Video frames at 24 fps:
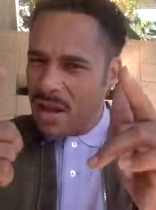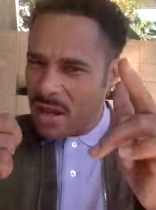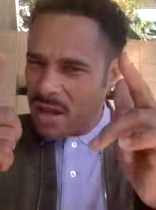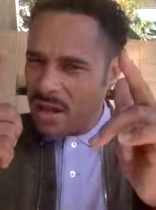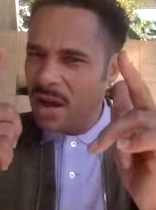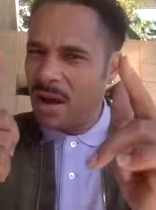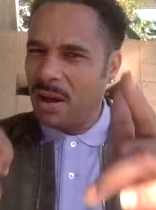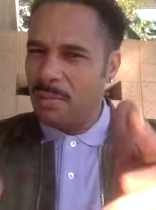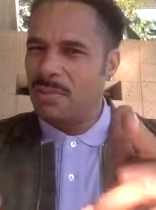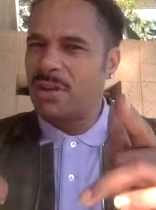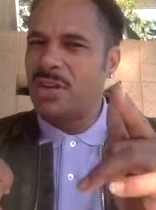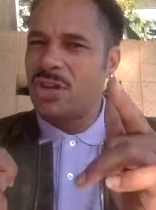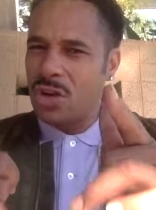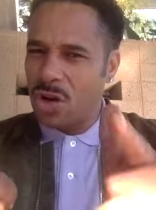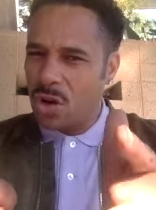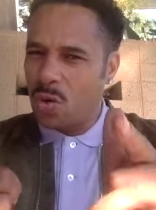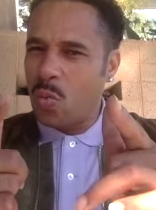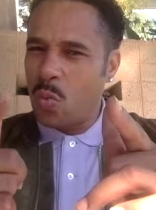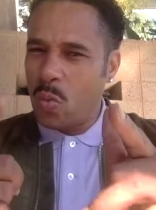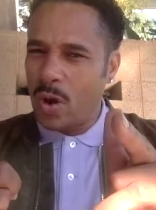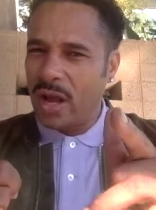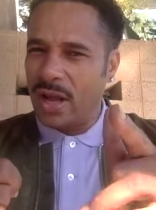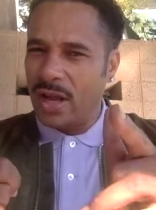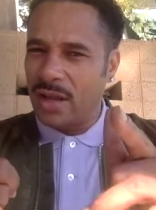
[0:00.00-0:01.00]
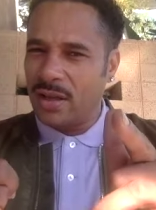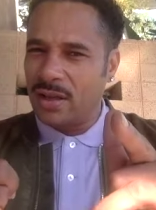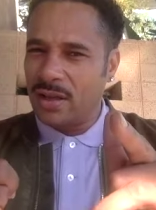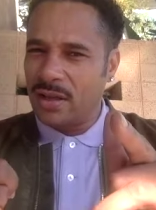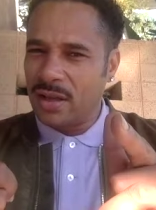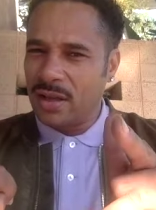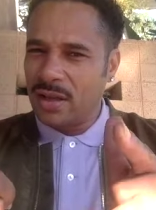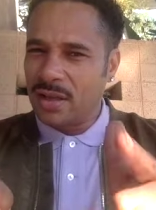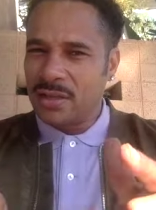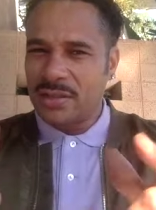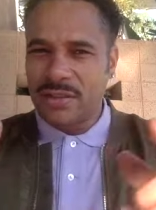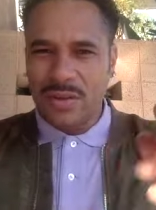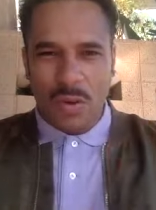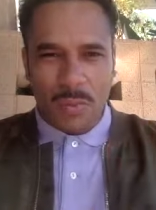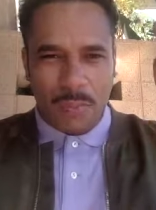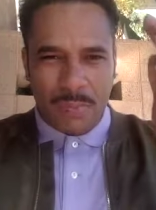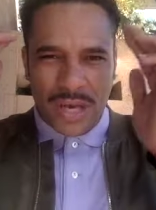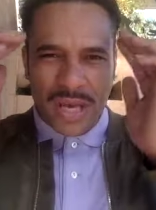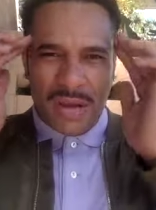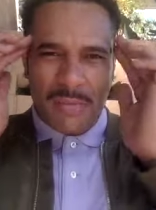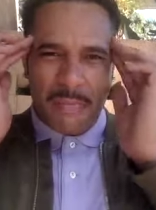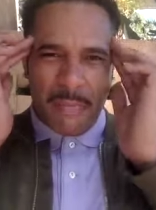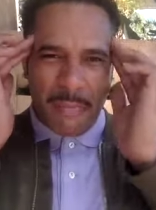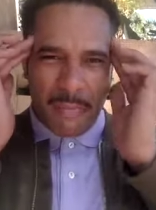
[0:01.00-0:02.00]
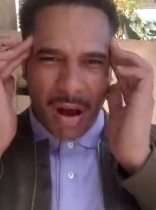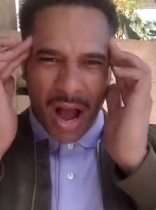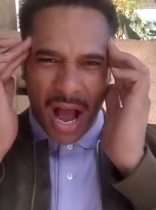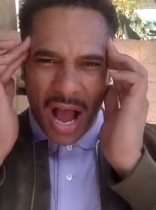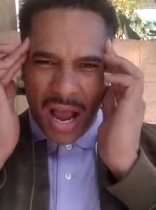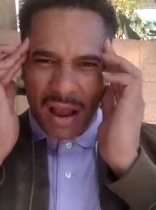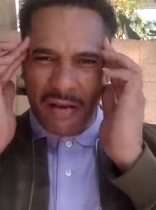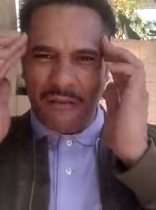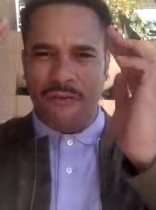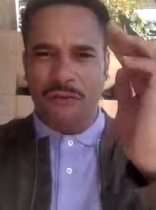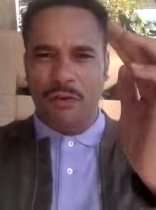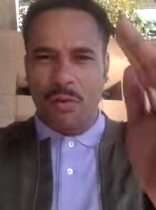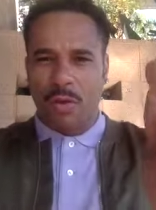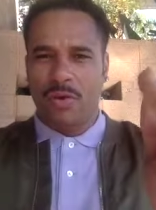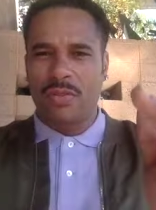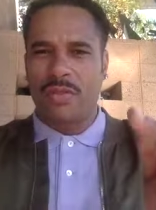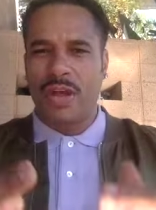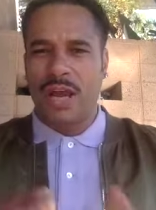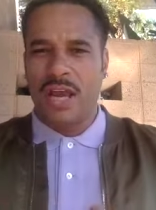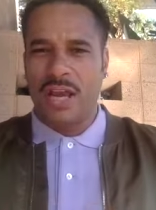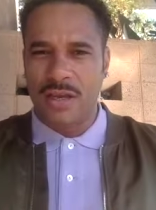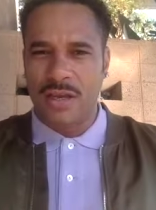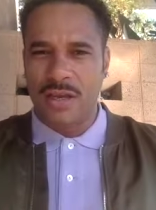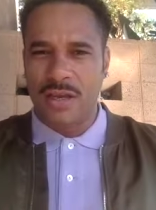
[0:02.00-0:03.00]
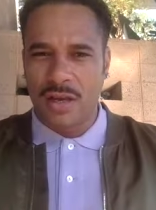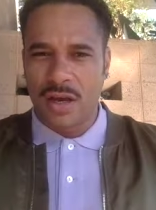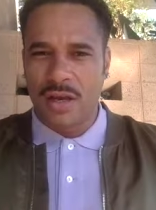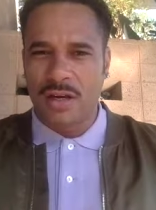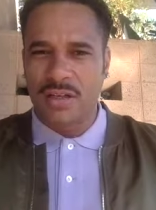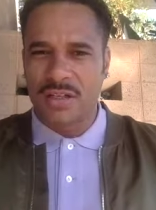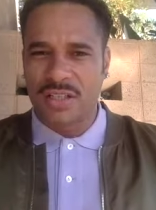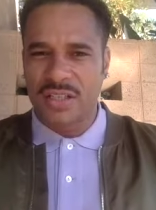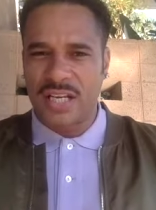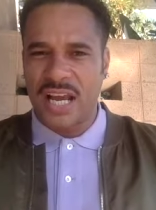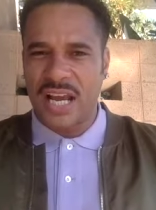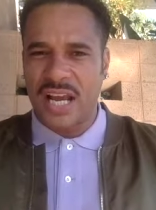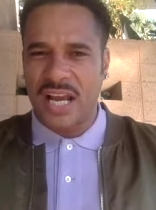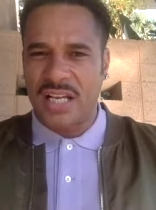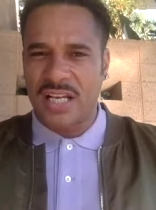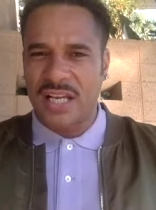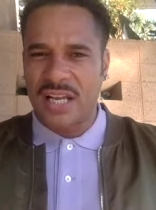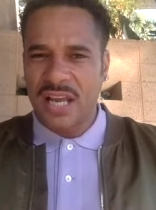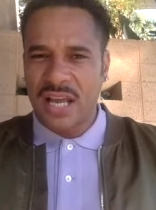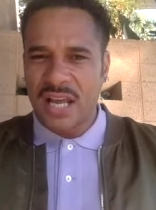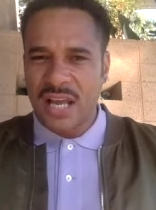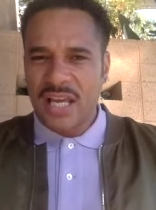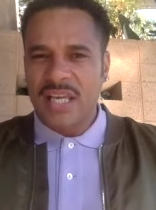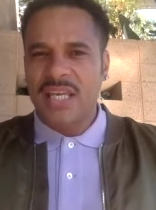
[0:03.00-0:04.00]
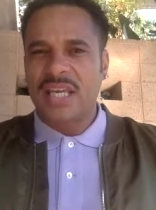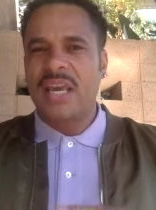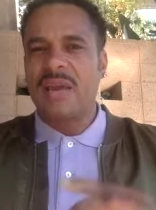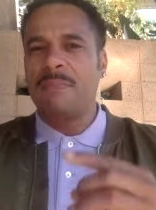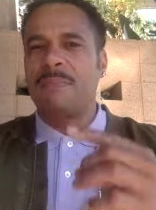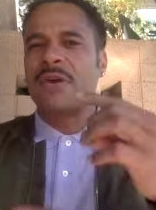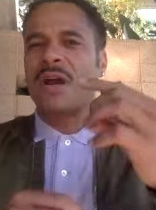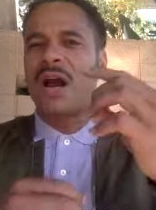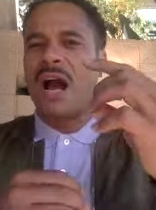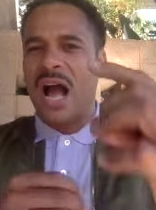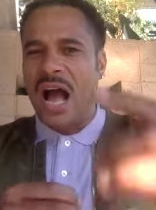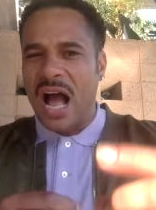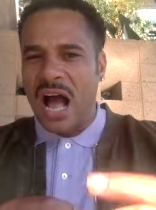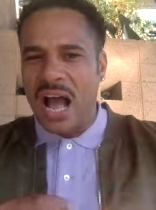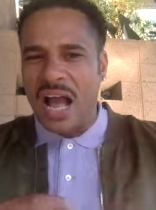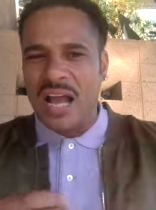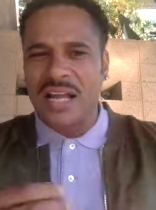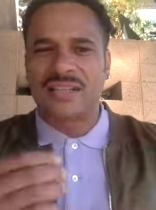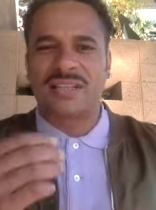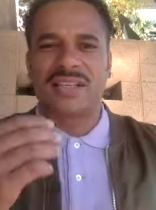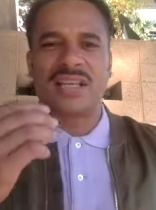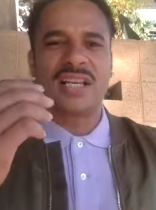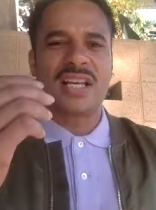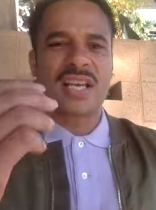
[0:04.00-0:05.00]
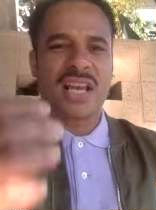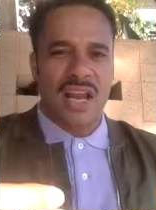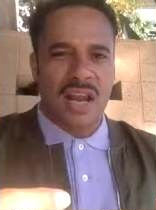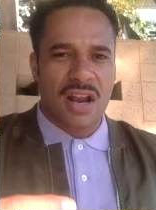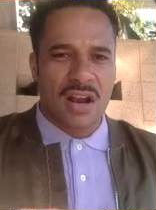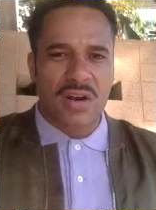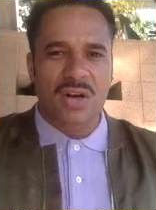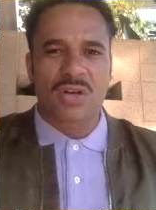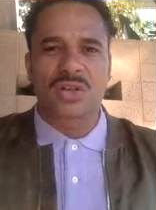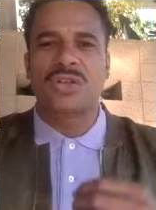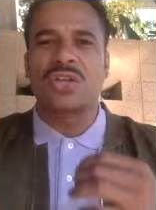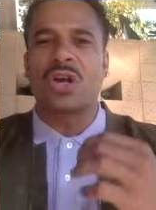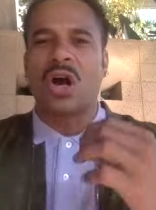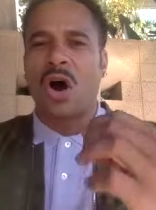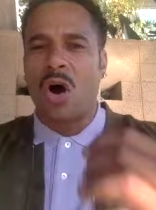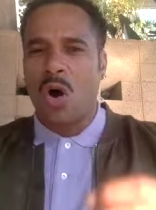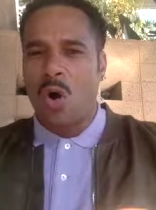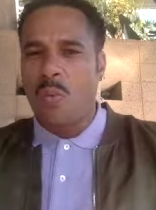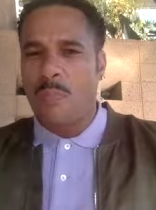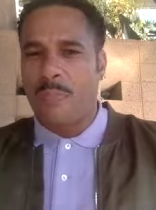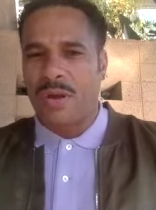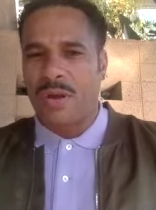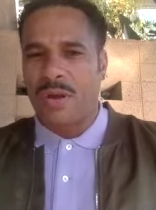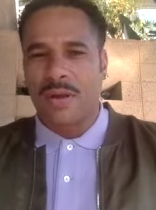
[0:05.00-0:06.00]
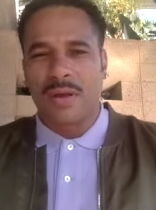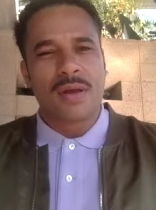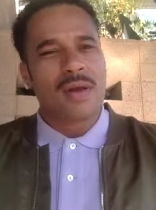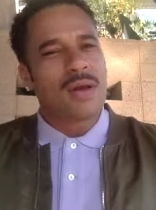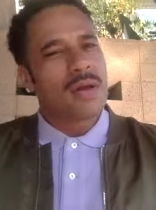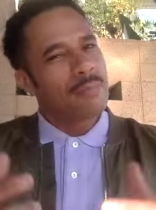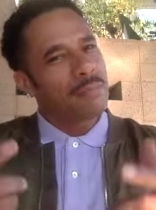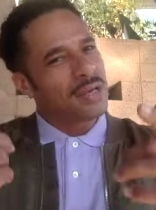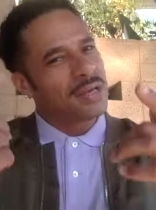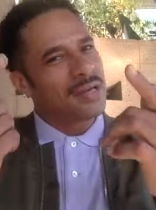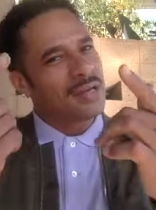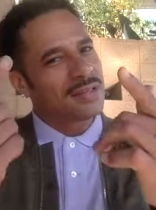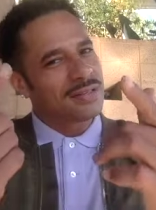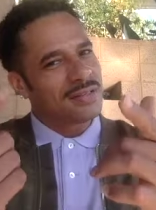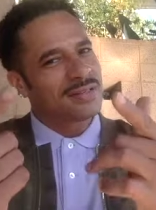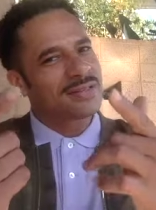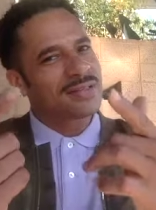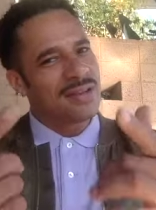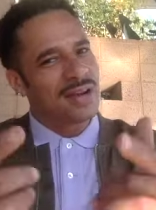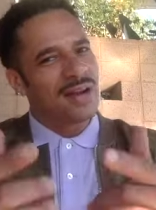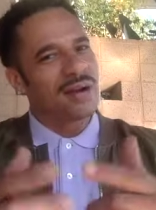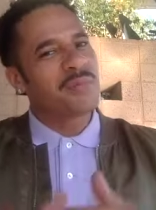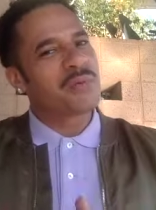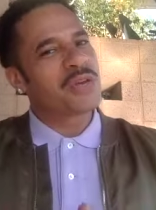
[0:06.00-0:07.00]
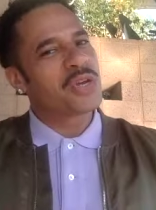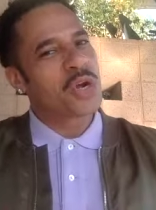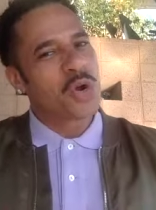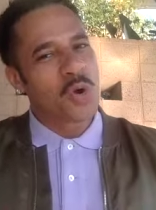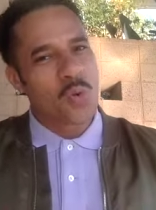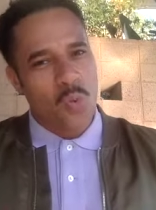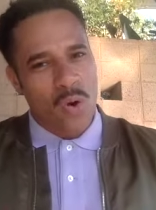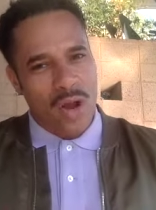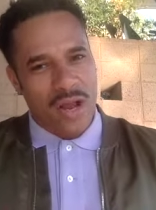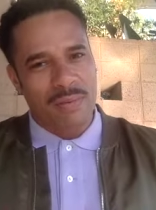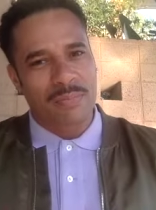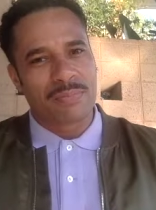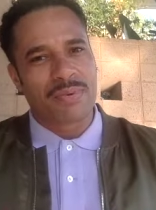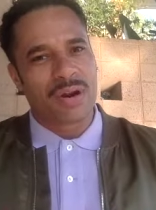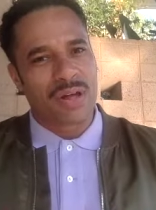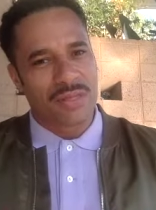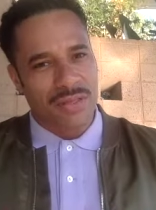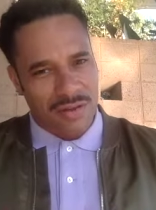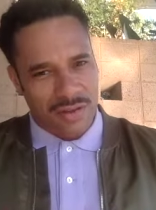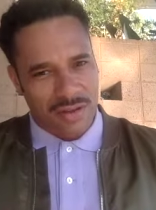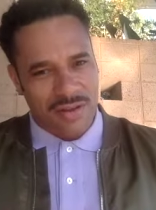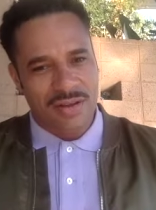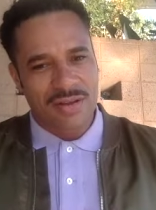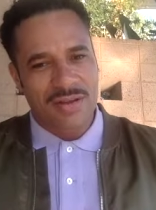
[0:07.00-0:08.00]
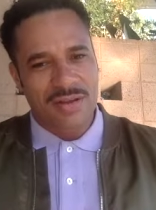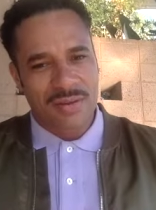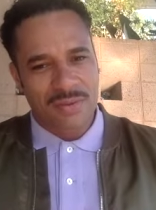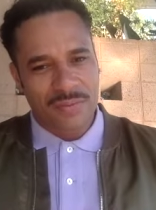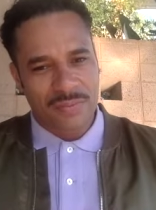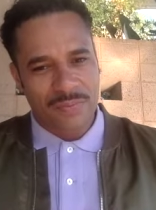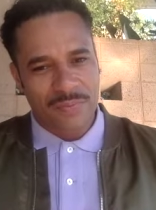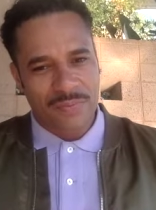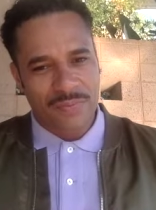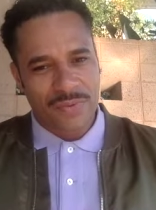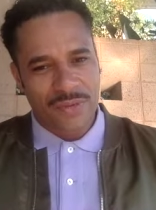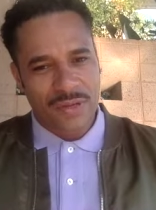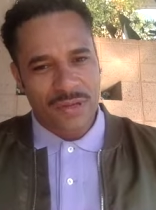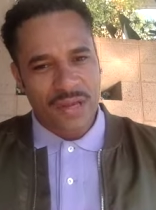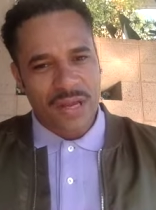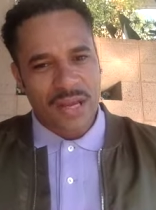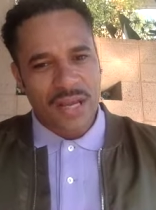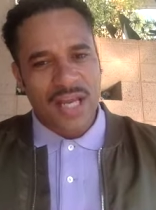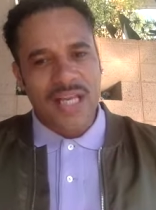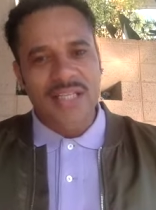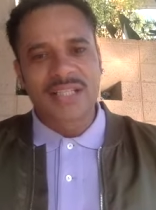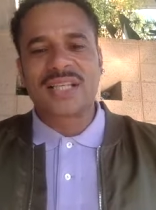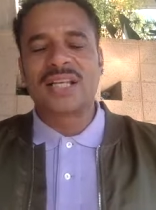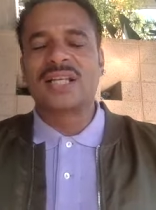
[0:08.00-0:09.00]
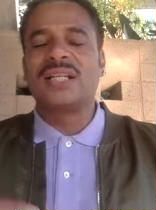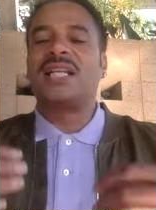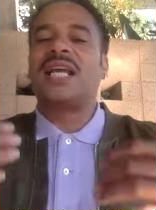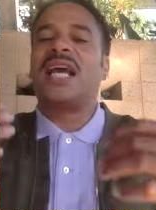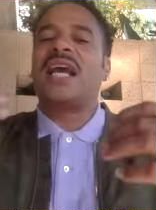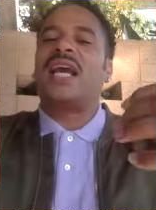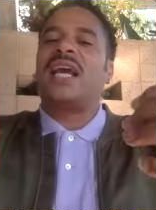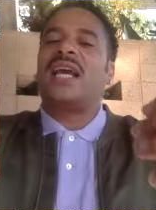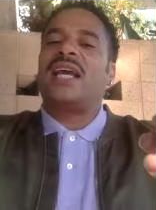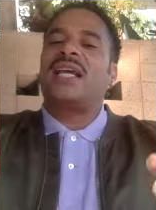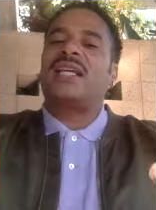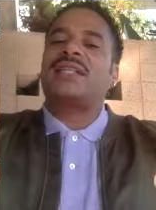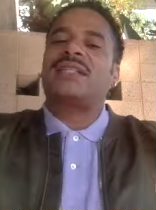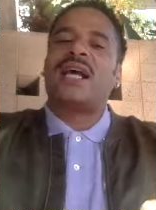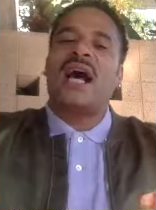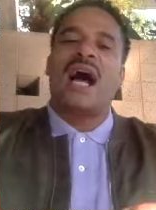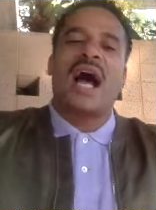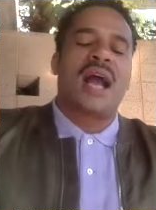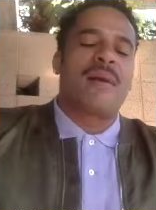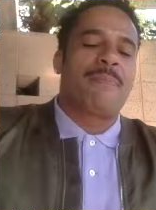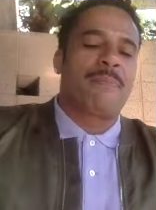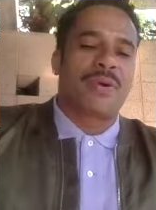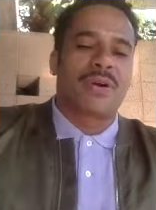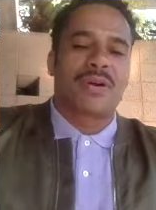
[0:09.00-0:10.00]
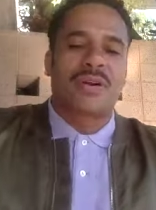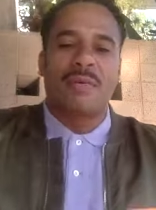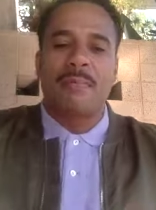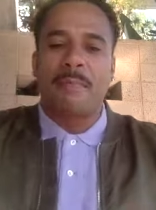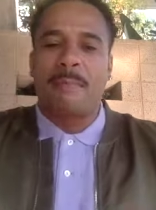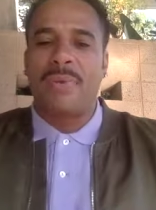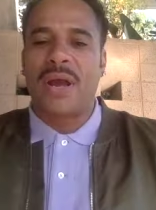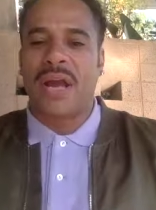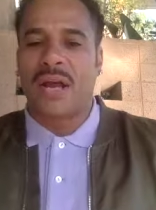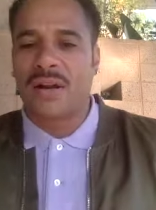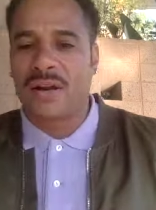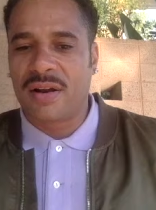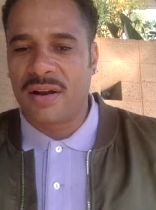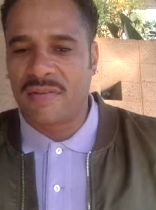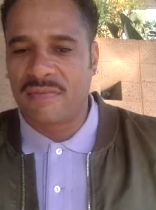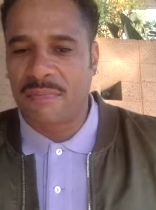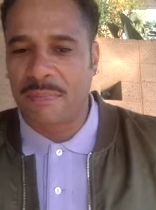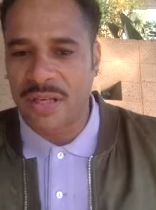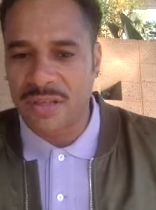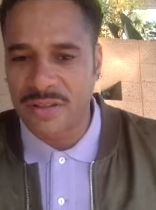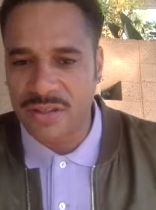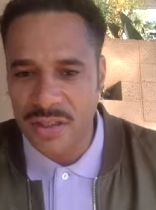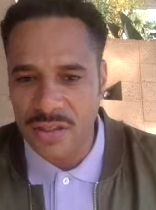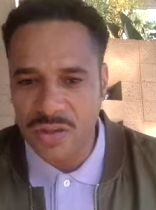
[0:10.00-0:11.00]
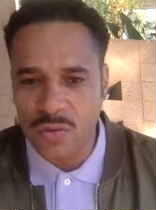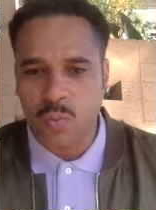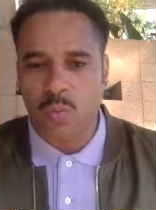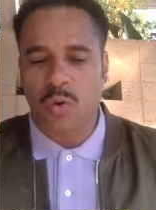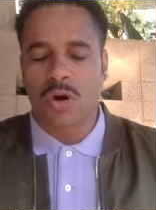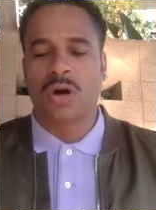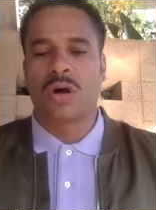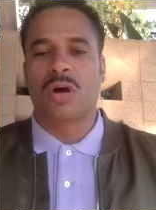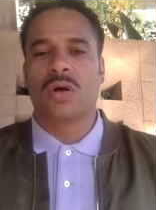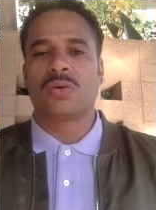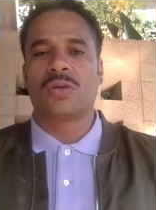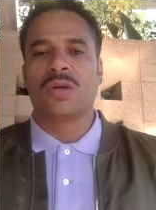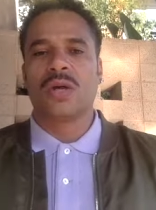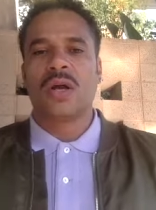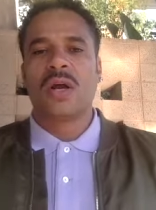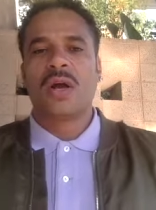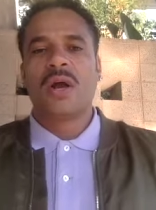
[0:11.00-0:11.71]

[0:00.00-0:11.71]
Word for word: coming your way. So be mindful of that. You understand? Keep your eyes and ears open because it's coming your way, brother. In today's hyper-competitive business world,